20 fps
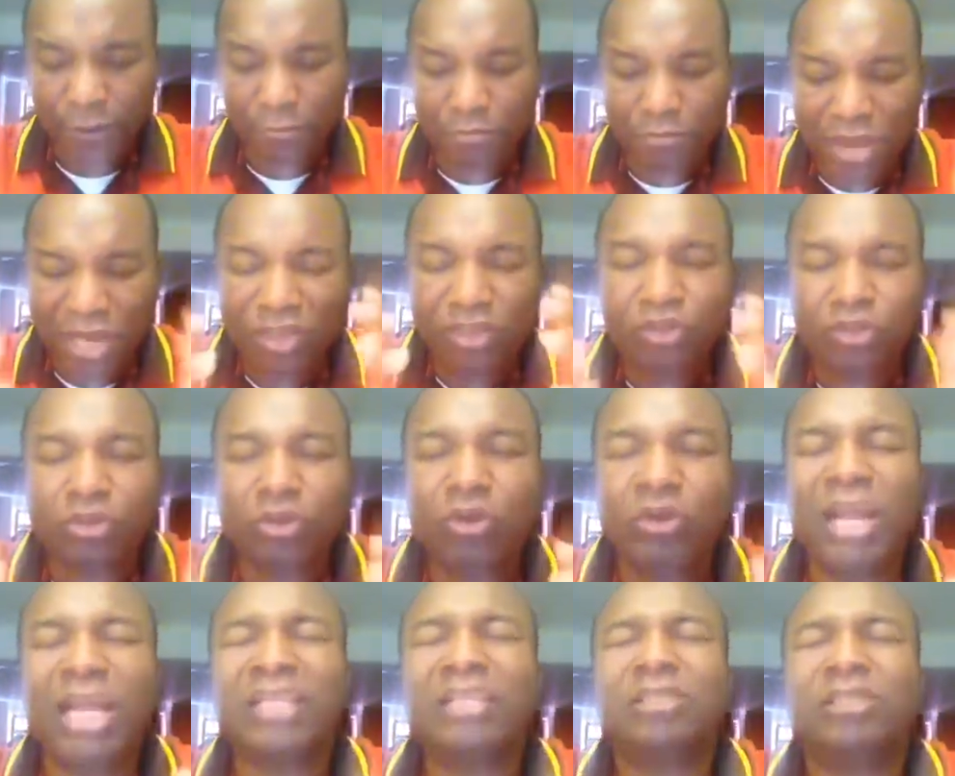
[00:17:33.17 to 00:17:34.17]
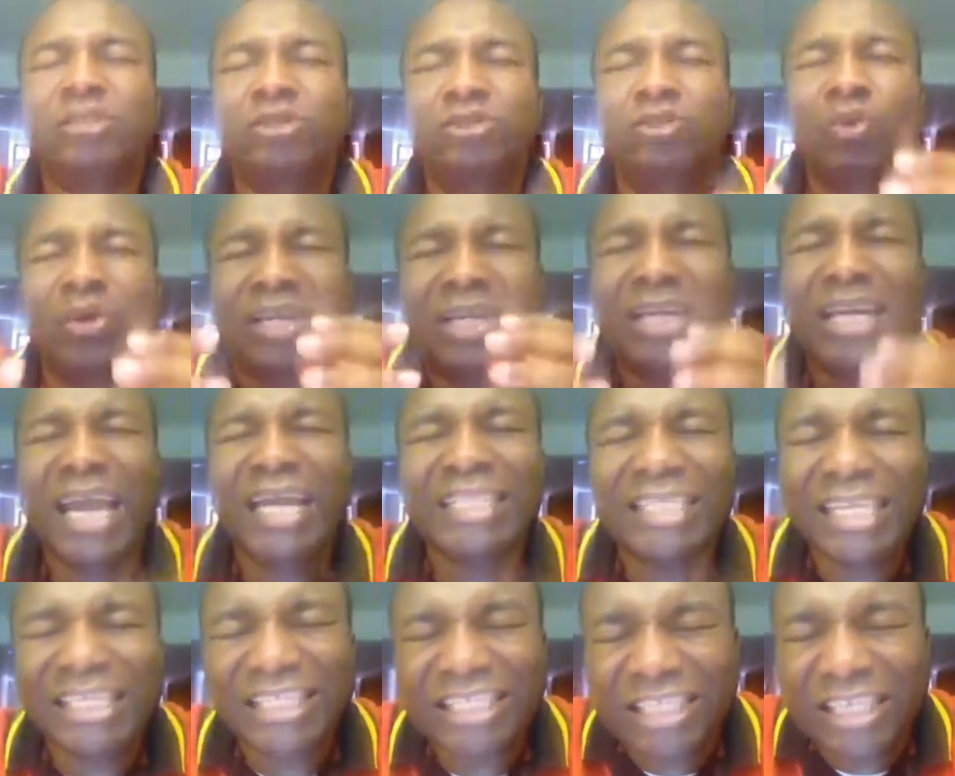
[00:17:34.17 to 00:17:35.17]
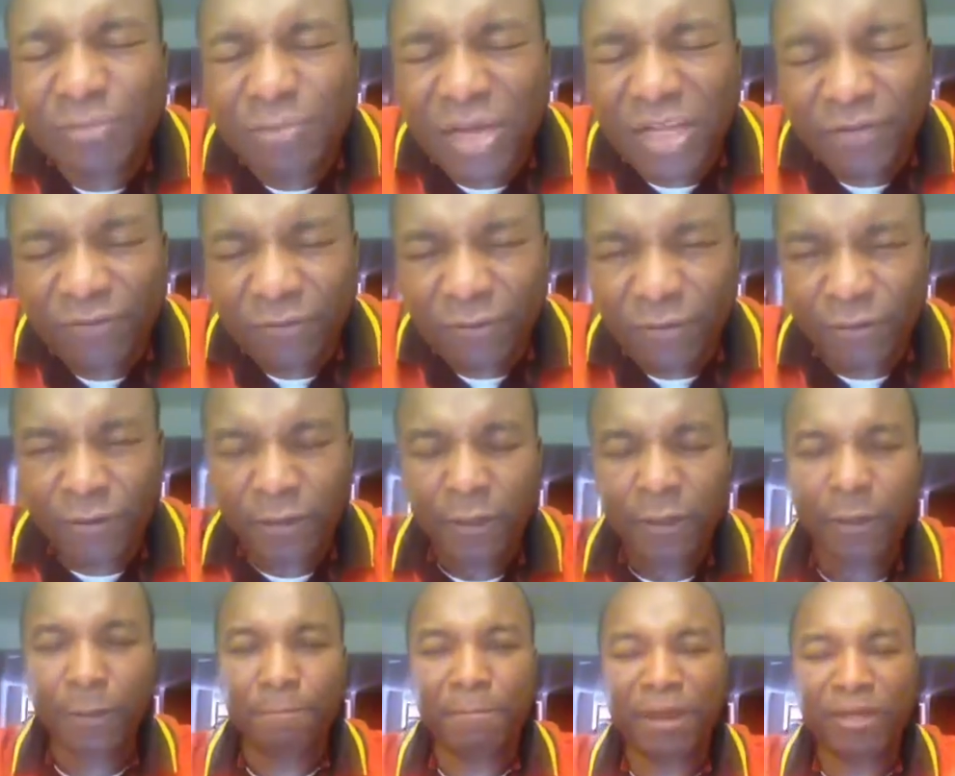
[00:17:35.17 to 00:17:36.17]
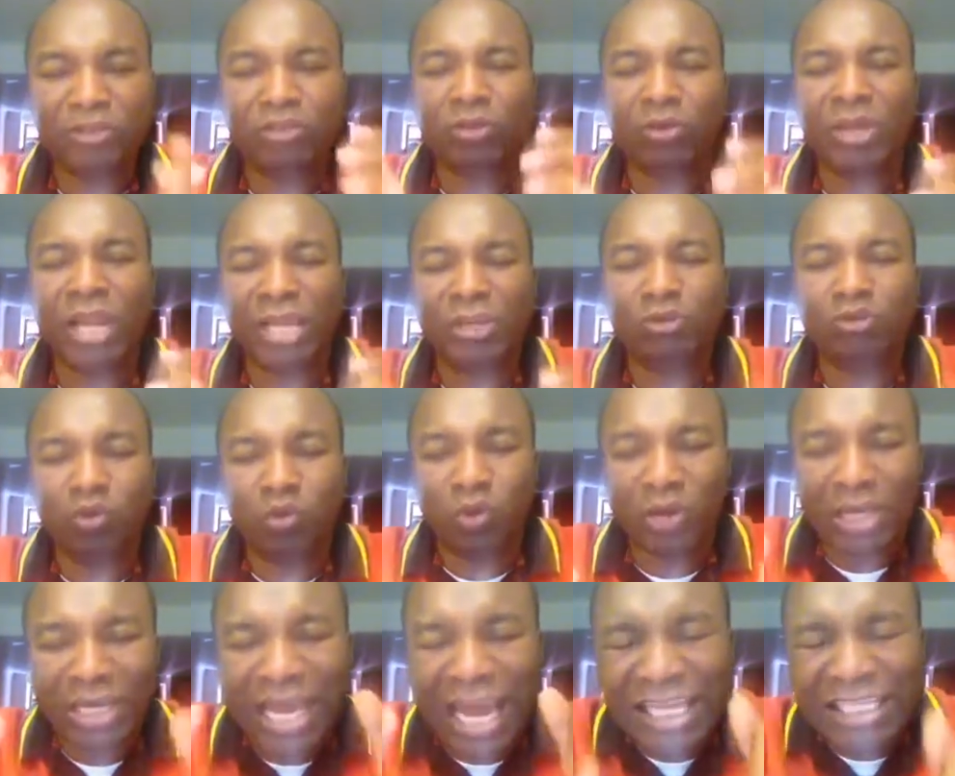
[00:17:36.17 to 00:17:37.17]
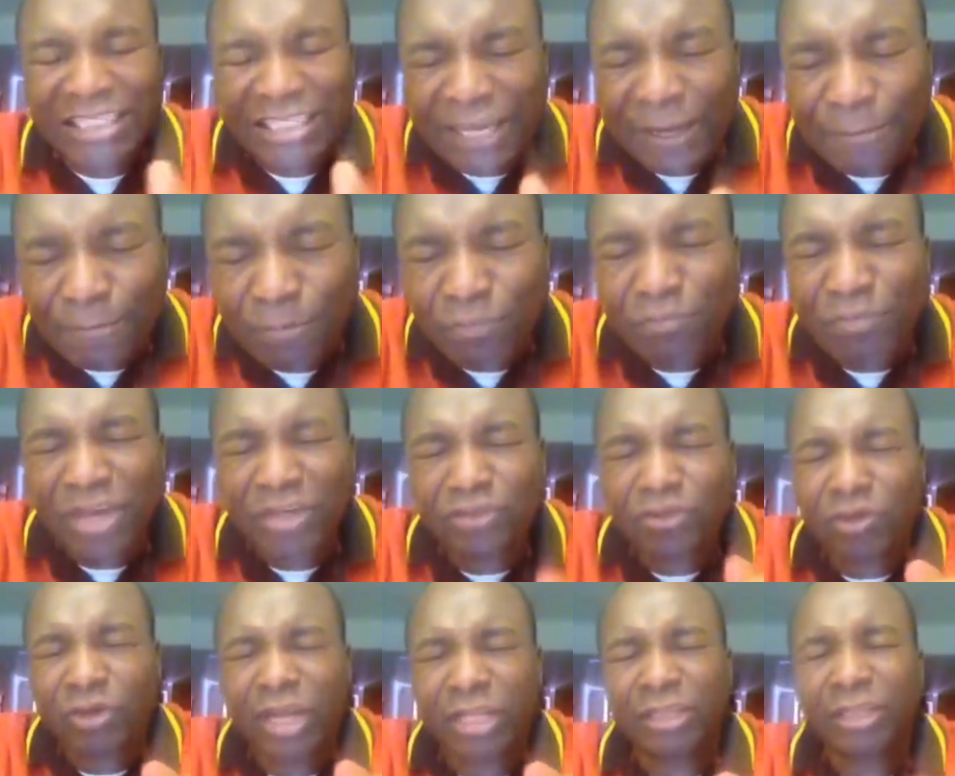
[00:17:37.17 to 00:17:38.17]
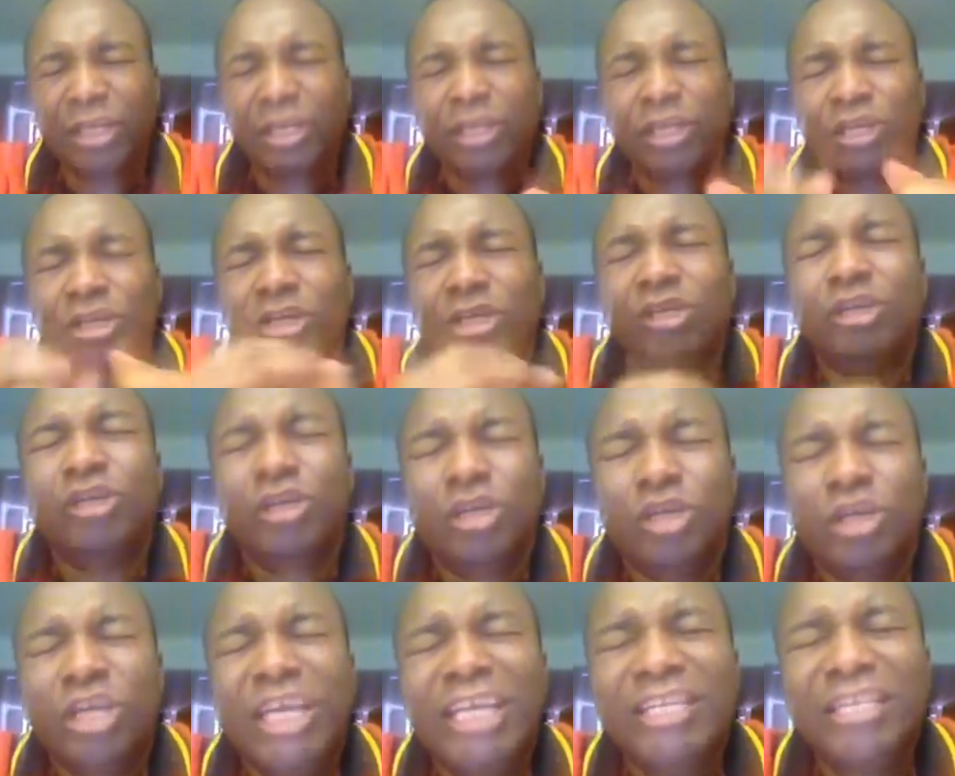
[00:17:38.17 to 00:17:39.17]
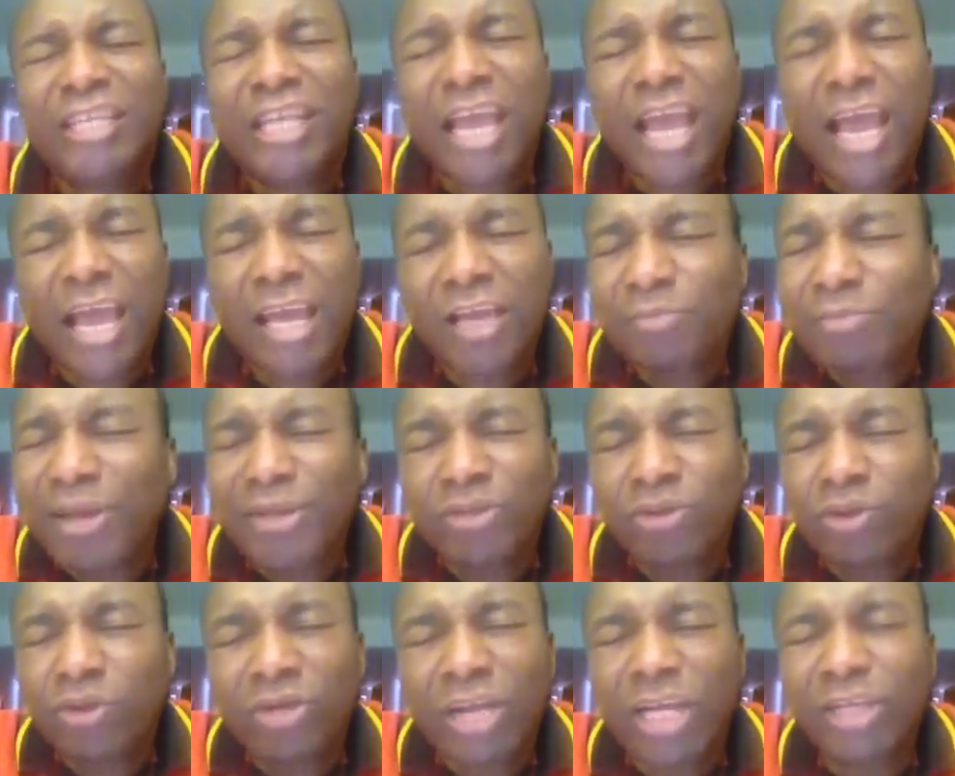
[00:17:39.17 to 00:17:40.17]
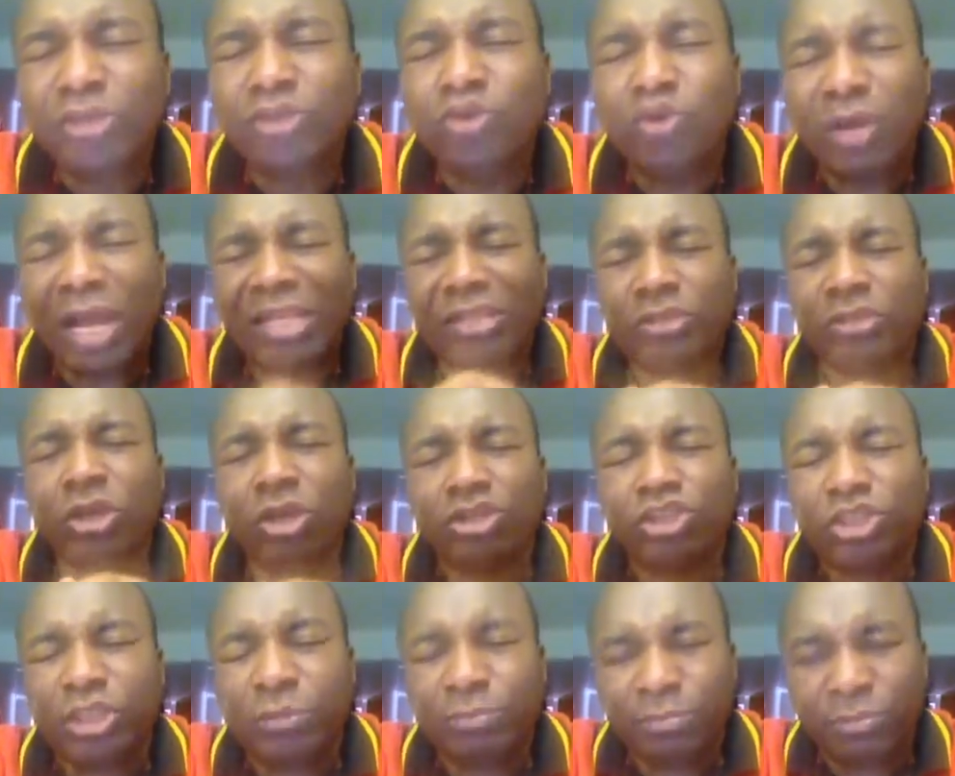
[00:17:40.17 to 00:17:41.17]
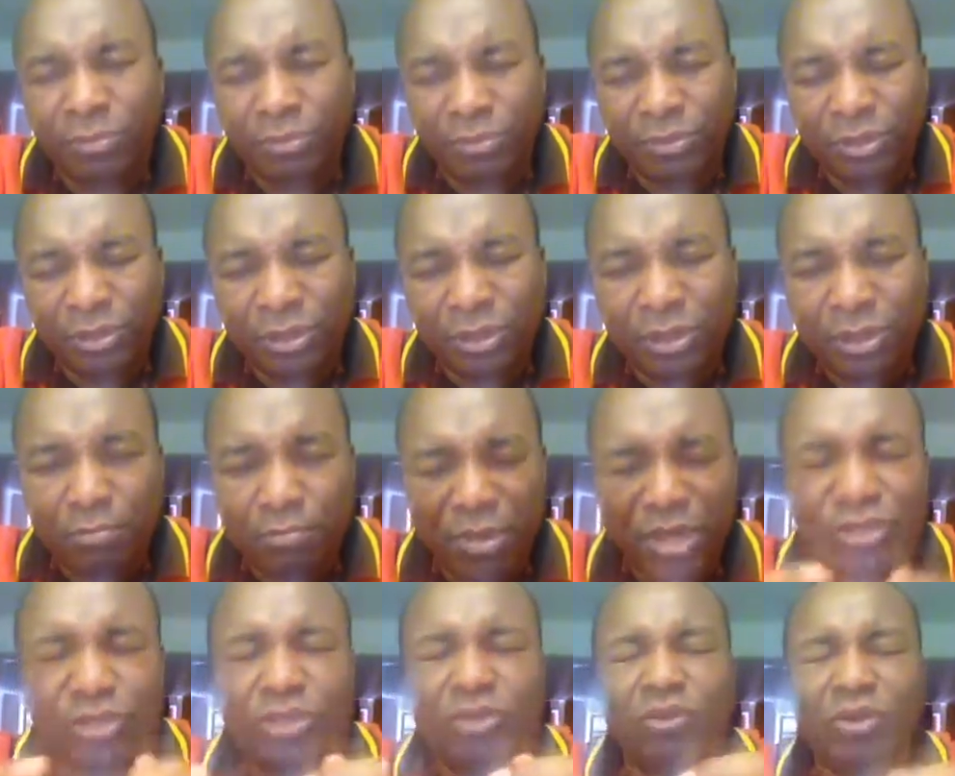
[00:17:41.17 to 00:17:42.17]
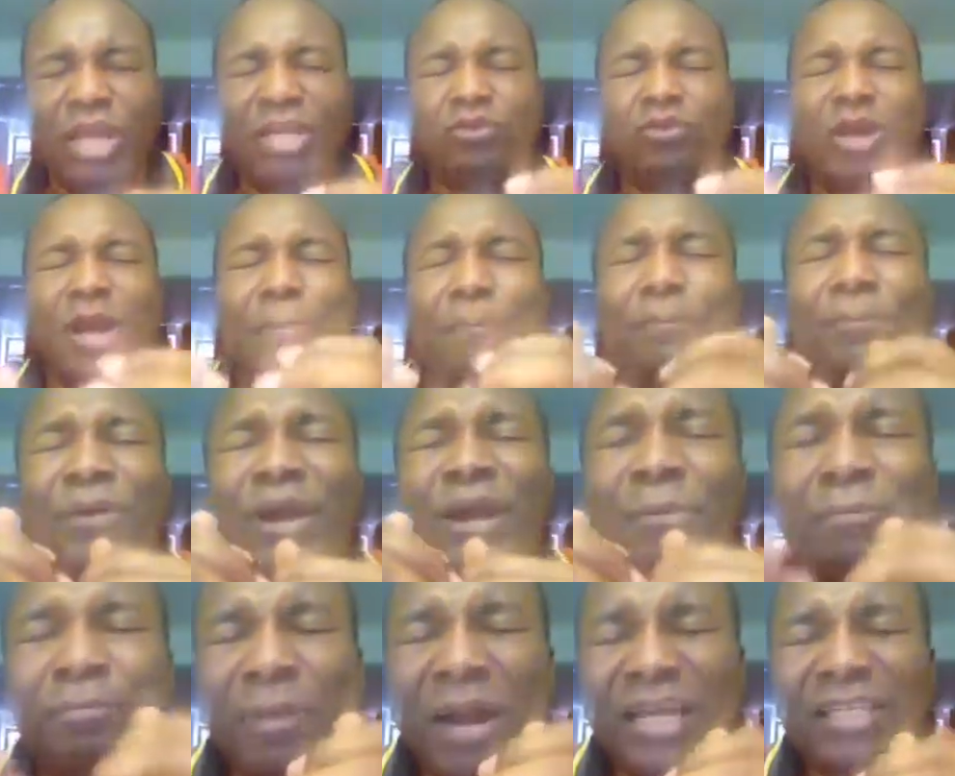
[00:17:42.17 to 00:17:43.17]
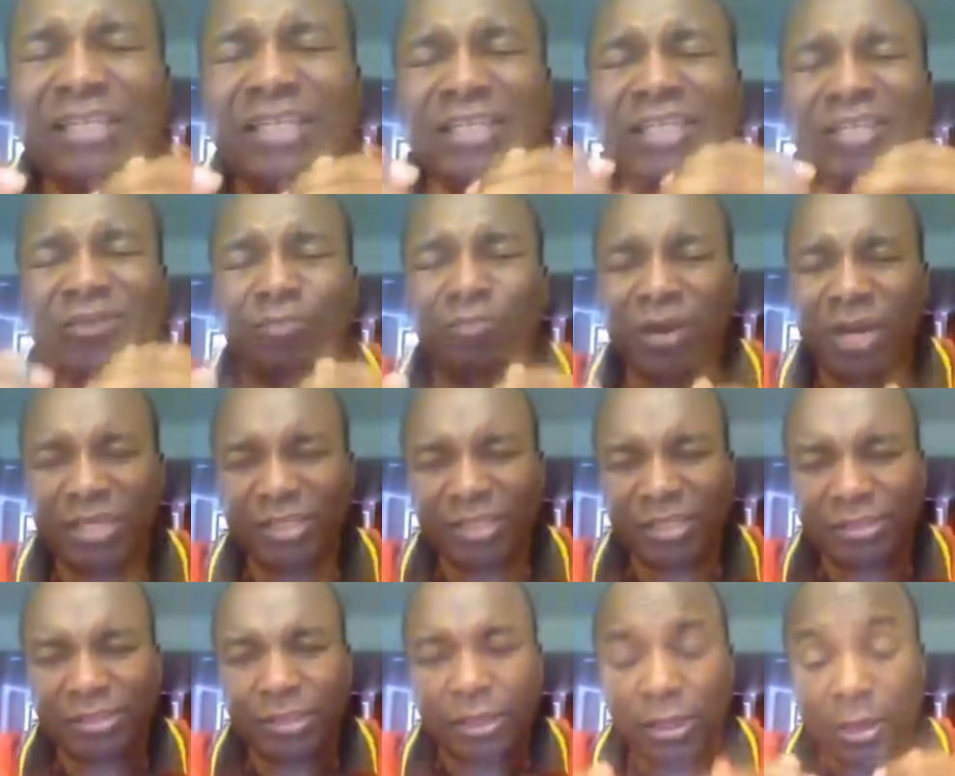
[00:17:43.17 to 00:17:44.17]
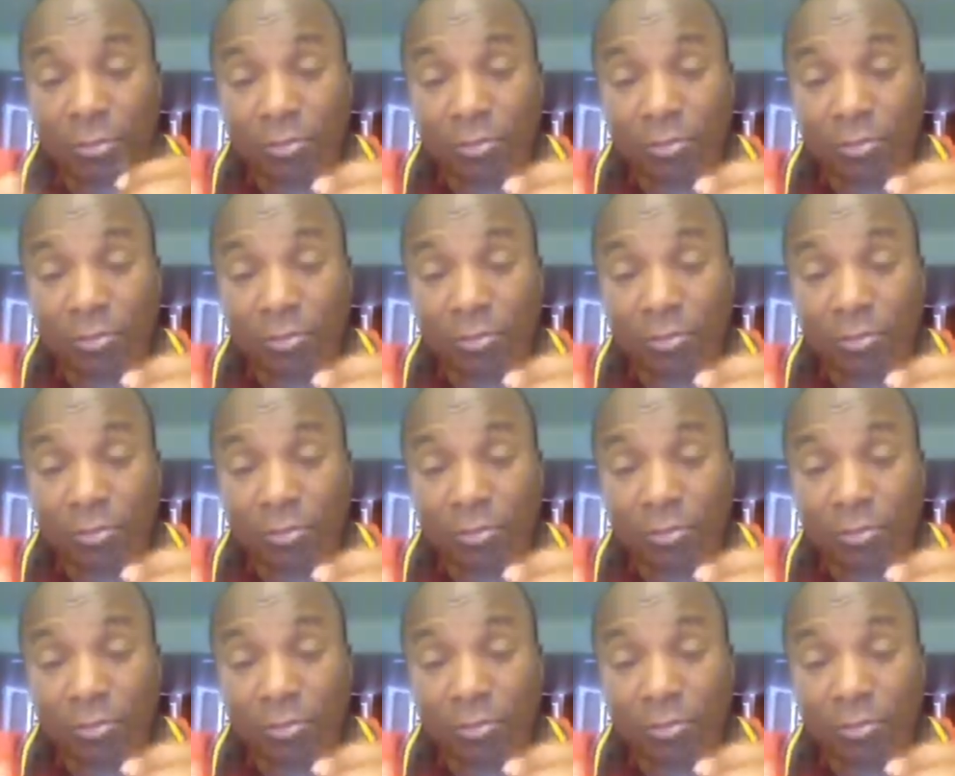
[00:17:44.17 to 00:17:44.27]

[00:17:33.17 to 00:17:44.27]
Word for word: Make sure that you get intimate first. Make sure that you get him. Make sure that he's there. Make sure that you can touch him. Make sure that you can practice his presence.